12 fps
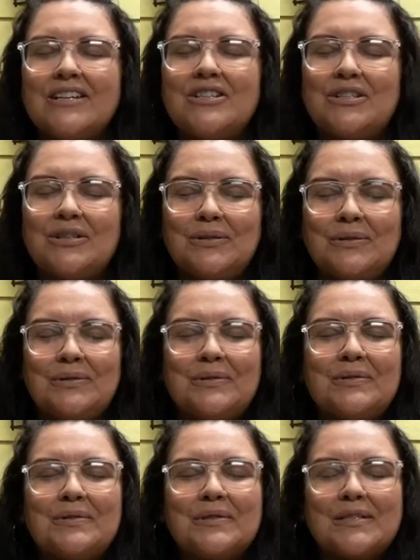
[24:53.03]

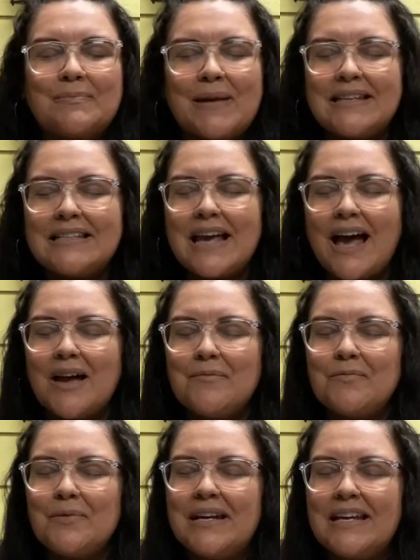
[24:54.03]
to spend
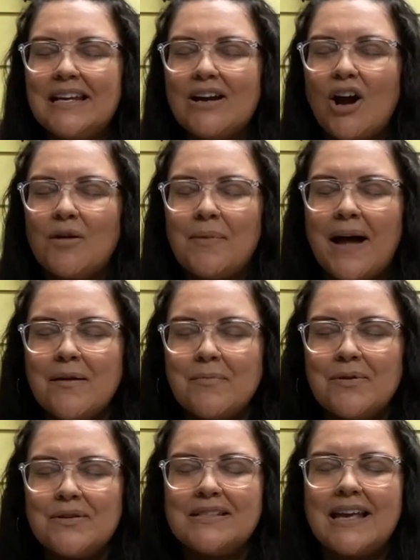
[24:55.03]
time reading our
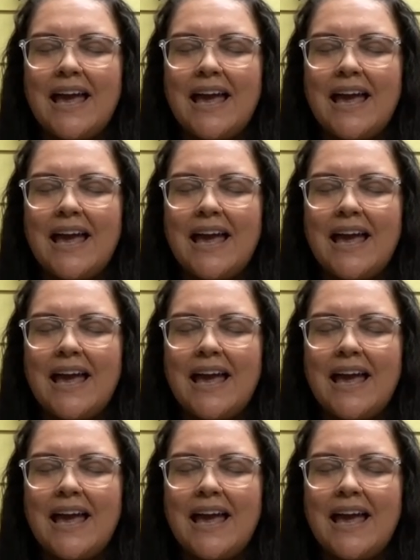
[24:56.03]
Bibles